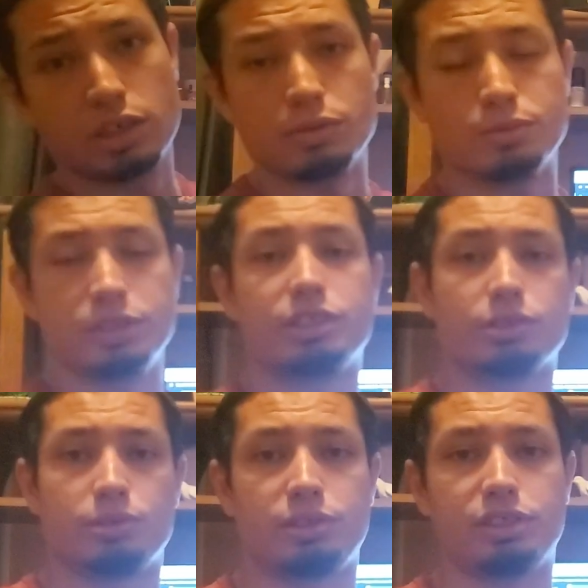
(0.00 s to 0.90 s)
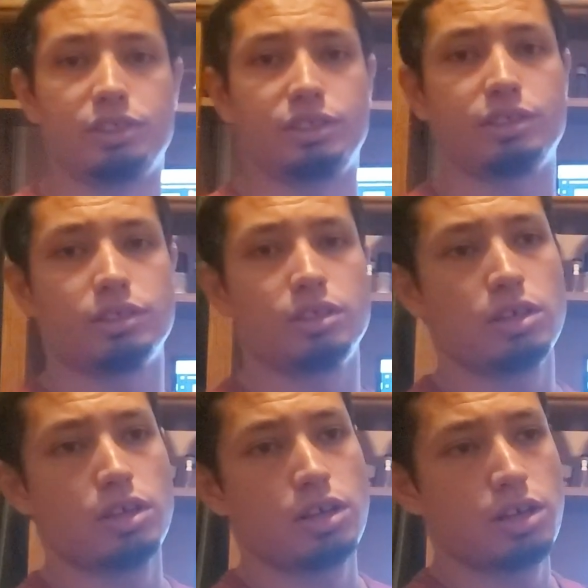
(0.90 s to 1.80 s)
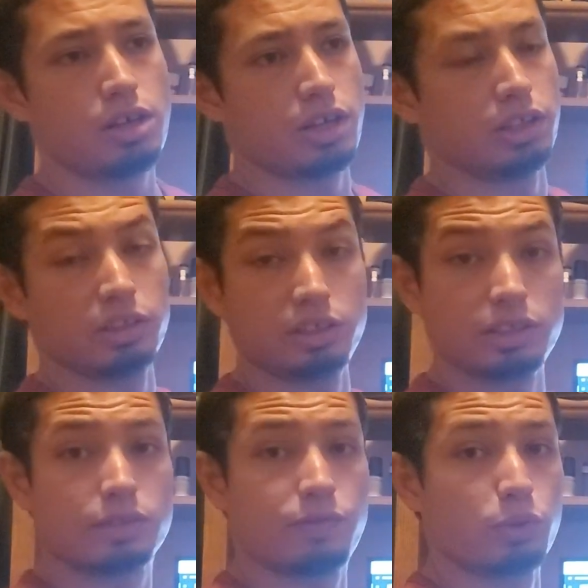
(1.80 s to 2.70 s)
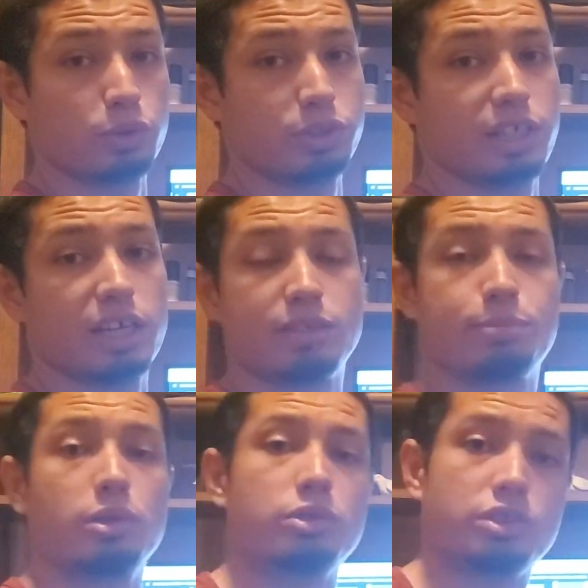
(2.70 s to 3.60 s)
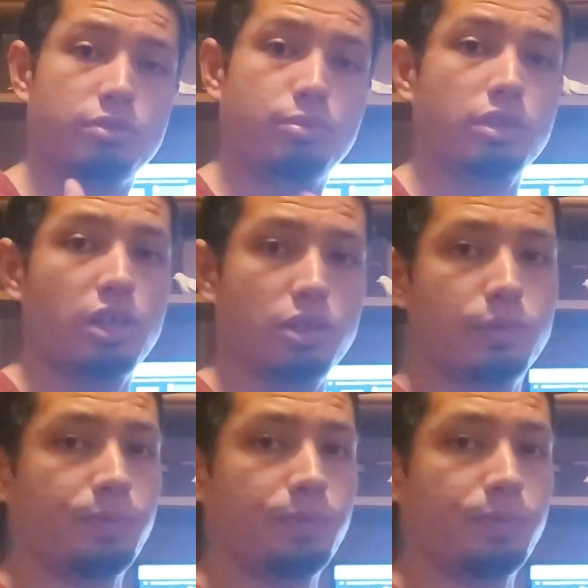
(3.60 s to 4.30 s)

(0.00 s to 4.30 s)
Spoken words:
resources and links for you guys posted below